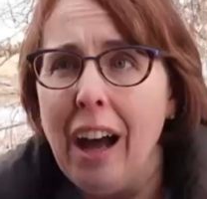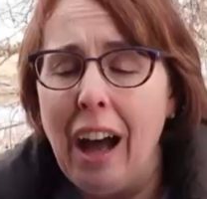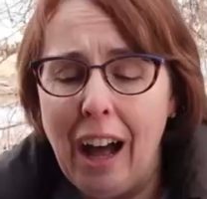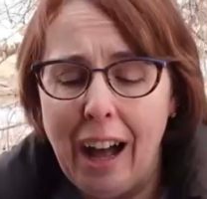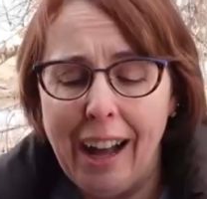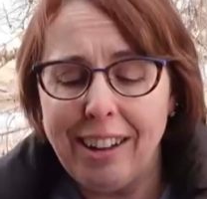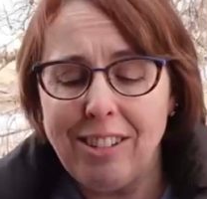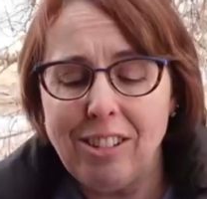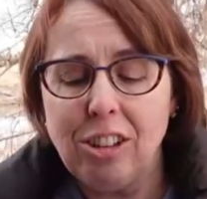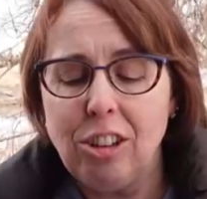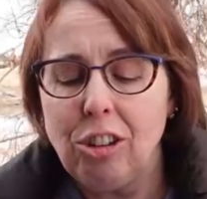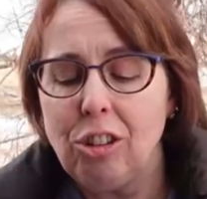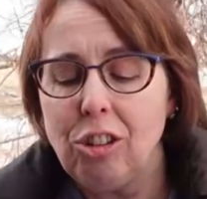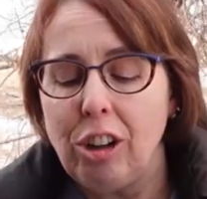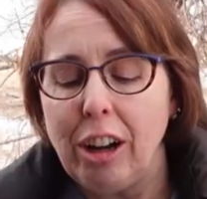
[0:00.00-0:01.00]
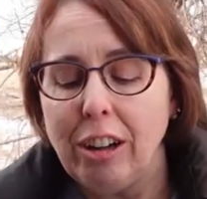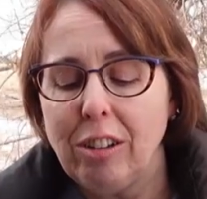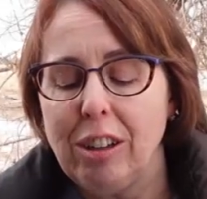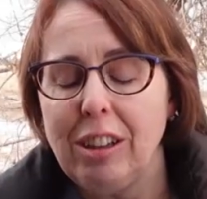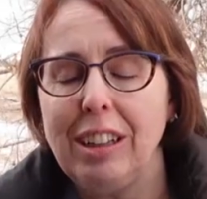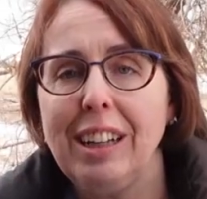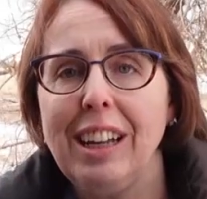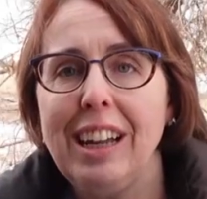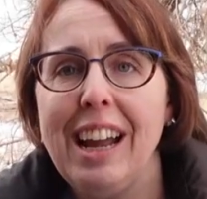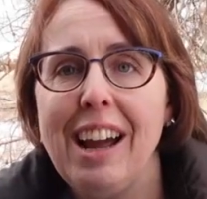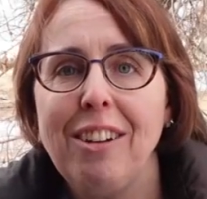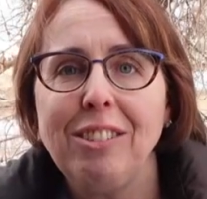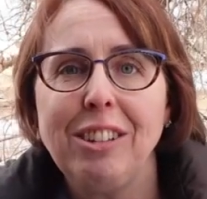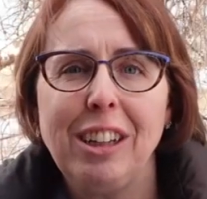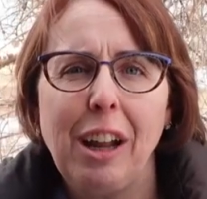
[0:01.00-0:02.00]
I just checked the
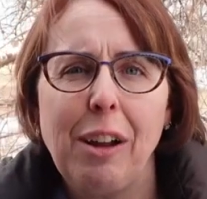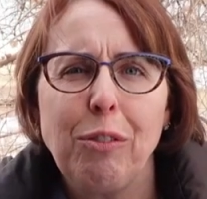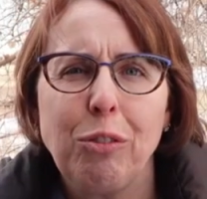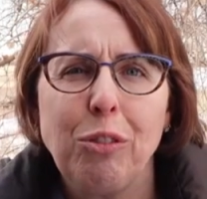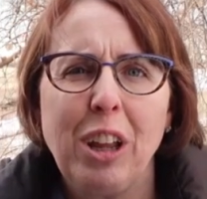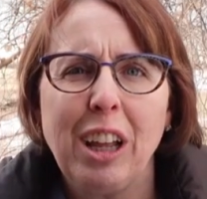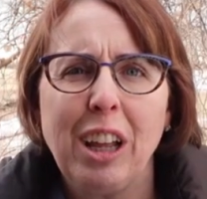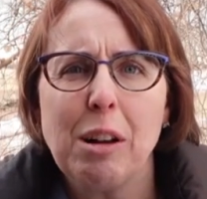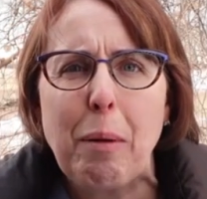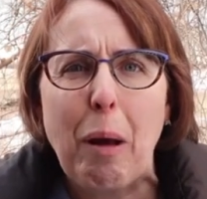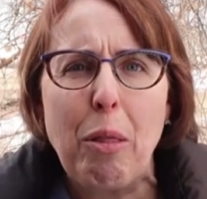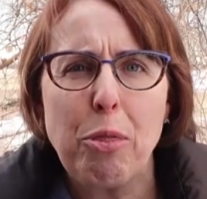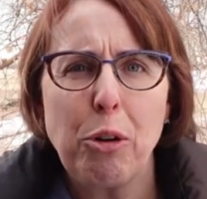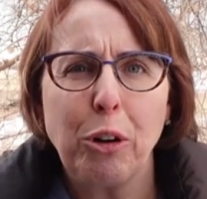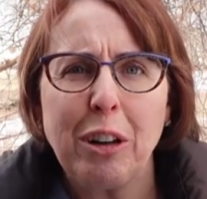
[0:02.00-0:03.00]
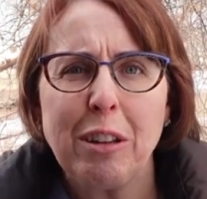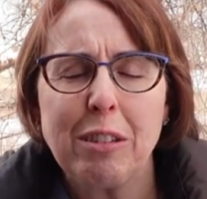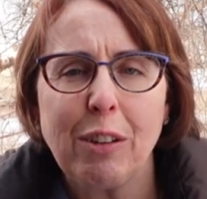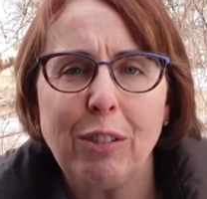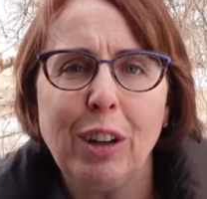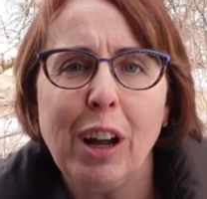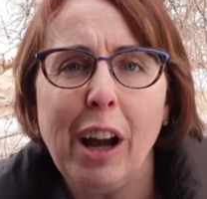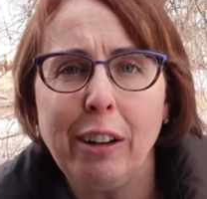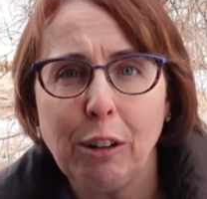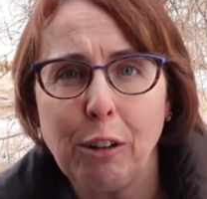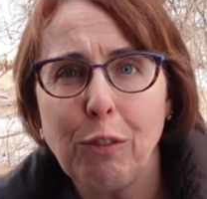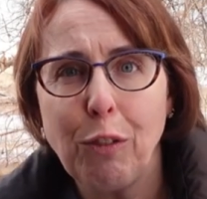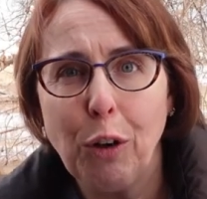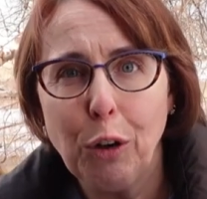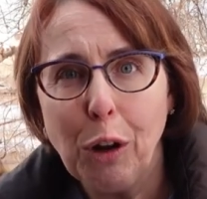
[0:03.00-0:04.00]
count and I've taken about
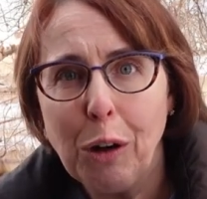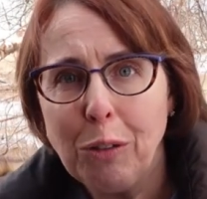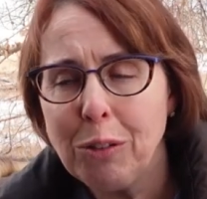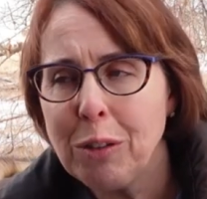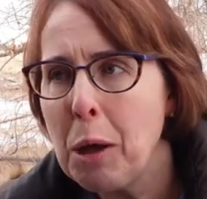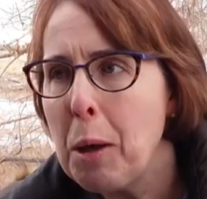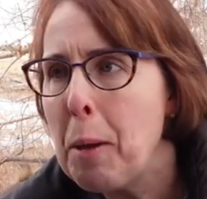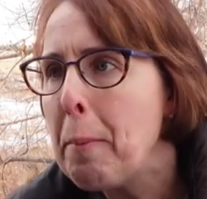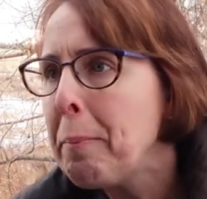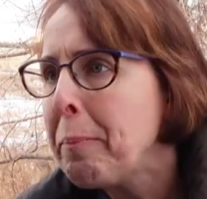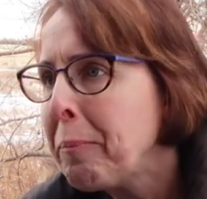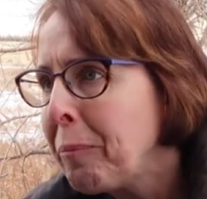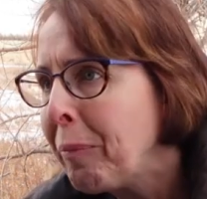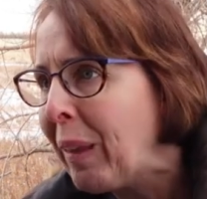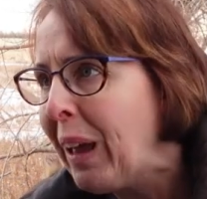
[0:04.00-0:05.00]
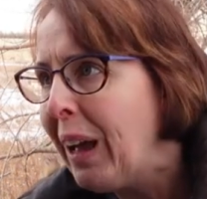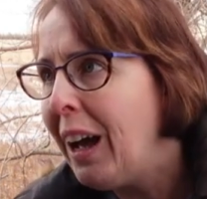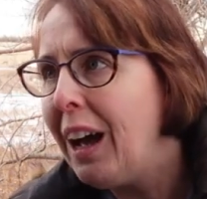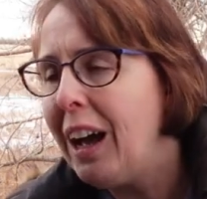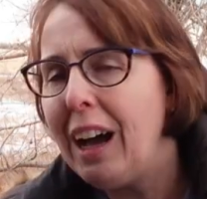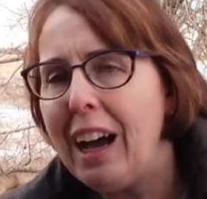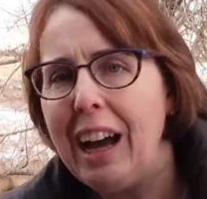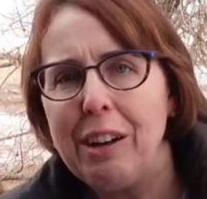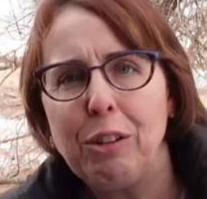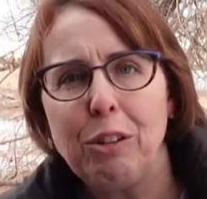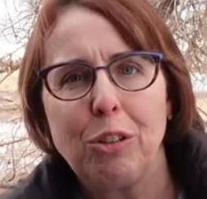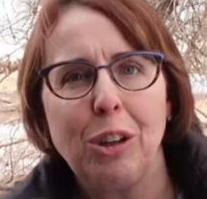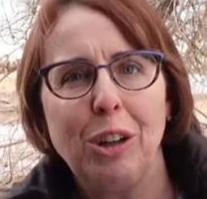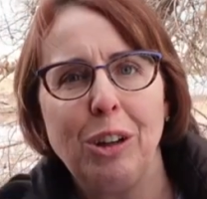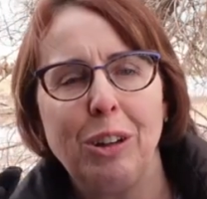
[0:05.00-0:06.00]
3,700 photos. I
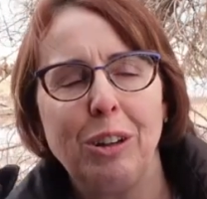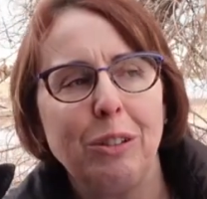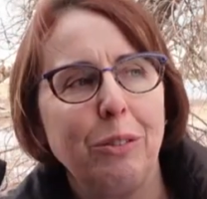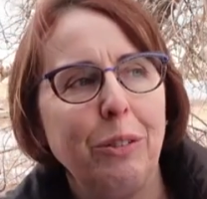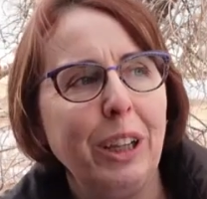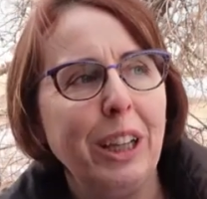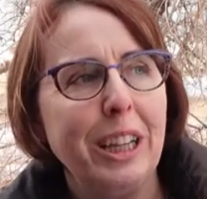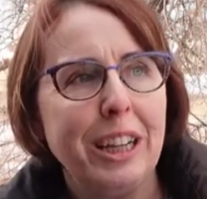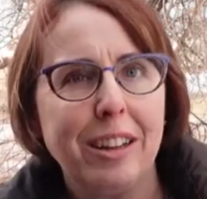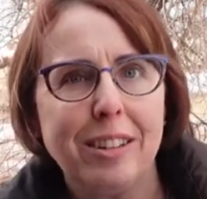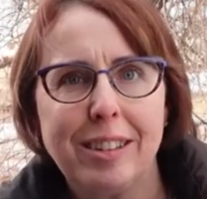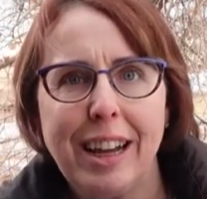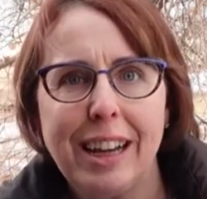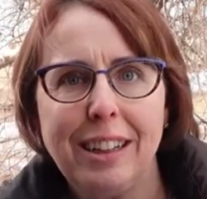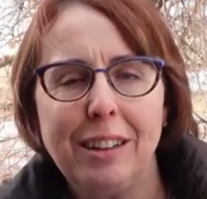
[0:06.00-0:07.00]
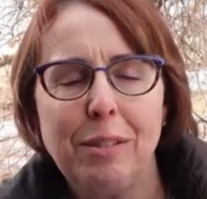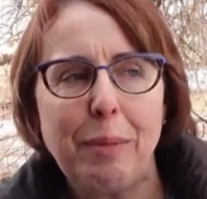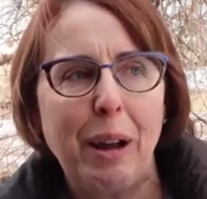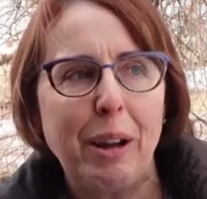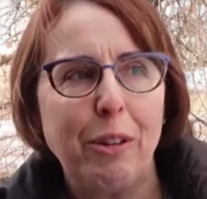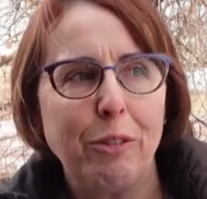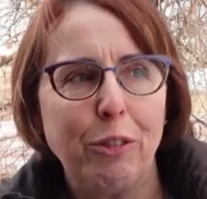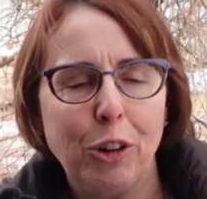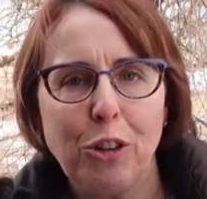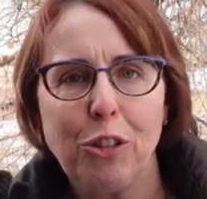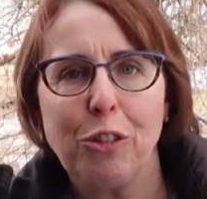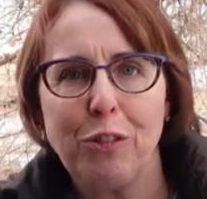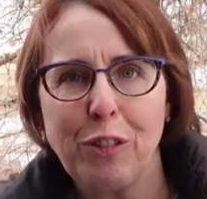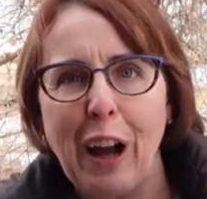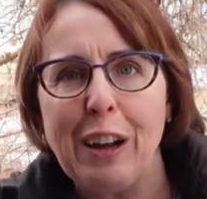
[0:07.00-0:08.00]
was really excited. My
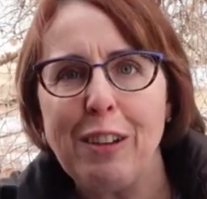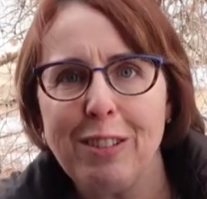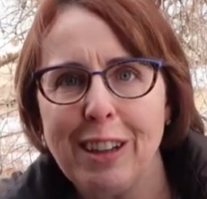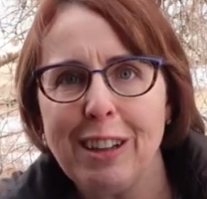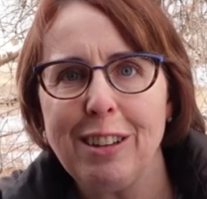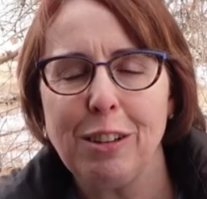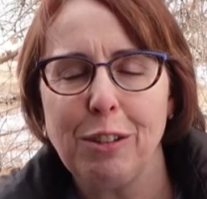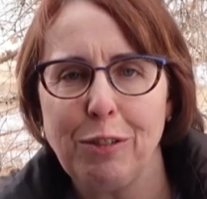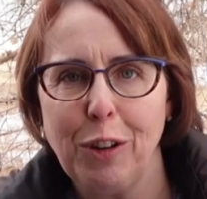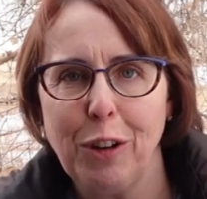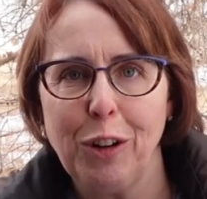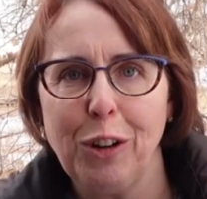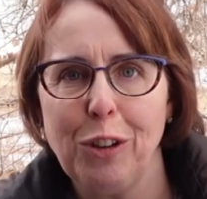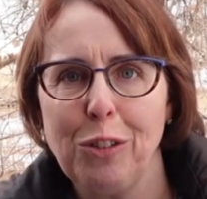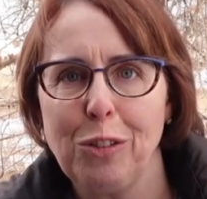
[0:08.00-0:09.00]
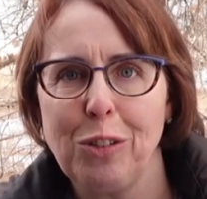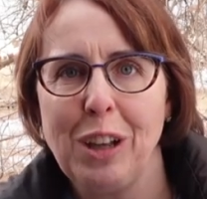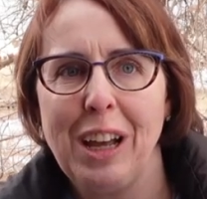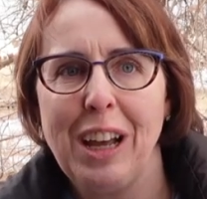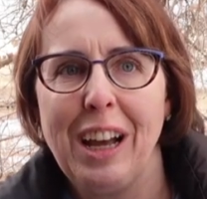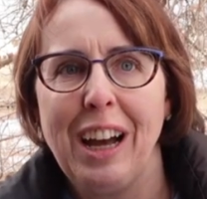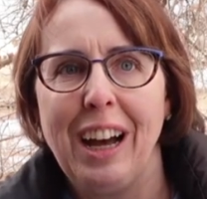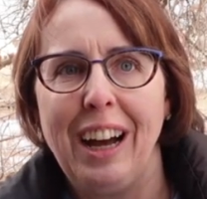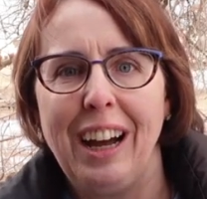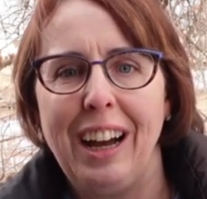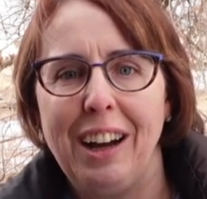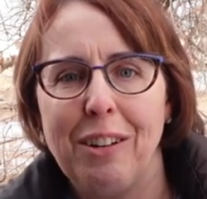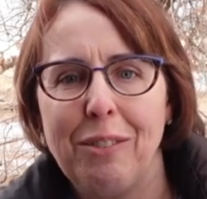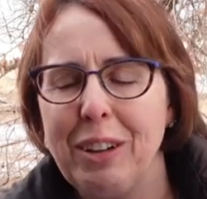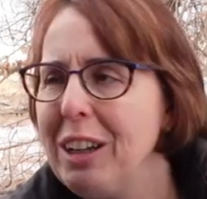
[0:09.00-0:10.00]
first 5 sets of photos,
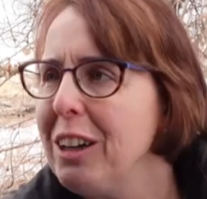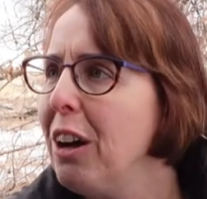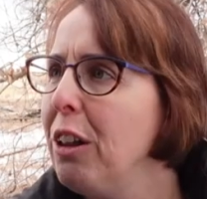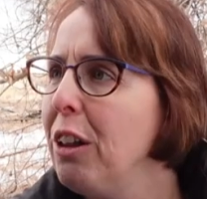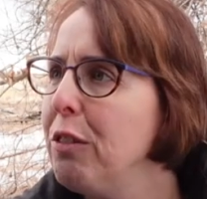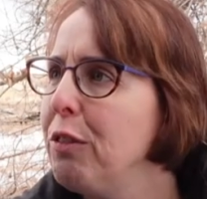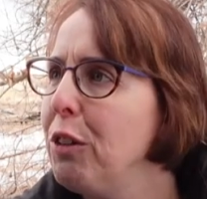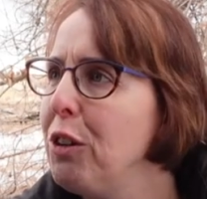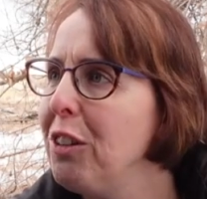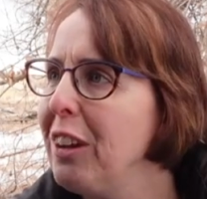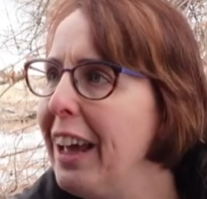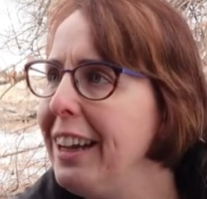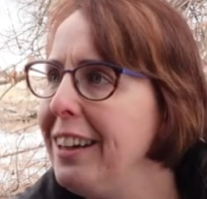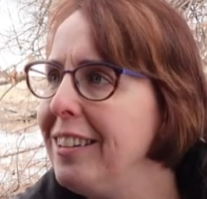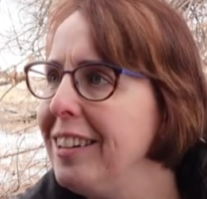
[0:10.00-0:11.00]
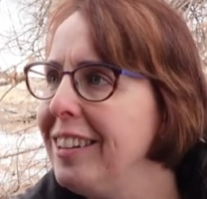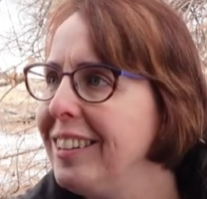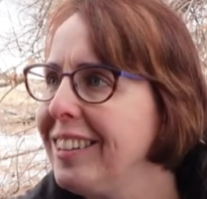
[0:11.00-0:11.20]
what do you call it? First light?